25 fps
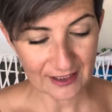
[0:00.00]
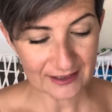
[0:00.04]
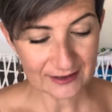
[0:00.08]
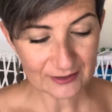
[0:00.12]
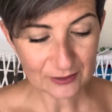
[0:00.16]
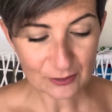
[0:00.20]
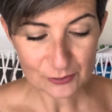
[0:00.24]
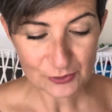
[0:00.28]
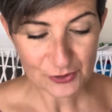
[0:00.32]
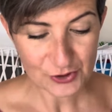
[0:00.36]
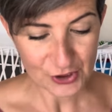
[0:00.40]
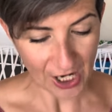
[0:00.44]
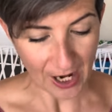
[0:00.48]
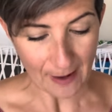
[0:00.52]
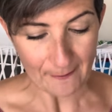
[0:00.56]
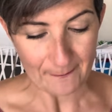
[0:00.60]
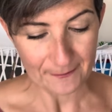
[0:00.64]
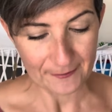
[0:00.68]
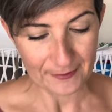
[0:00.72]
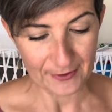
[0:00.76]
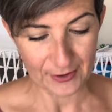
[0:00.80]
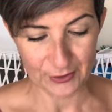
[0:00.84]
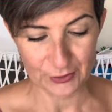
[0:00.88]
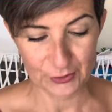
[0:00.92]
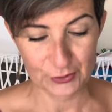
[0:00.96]
little
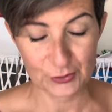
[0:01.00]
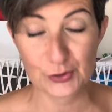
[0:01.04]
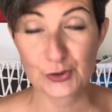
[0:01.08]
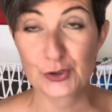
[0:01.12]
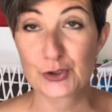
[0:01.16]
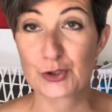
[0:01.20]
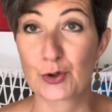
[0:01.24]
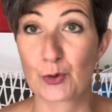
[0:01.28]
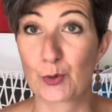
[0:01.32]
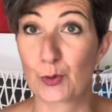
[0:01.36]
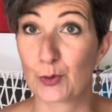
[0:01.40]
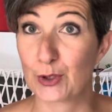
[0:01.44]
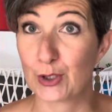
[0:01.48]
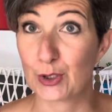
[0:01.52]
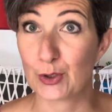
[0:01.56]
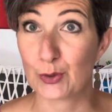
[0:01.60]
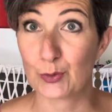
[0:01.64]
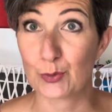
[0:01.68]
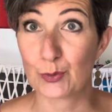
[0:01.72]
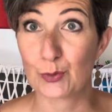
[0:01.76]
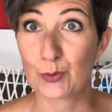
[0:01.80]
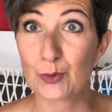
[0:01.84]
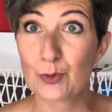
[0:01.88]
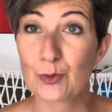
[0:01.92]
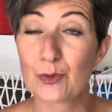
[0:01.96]
jumper to show
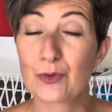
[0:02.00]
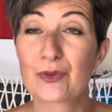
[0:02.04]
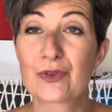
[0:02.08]
you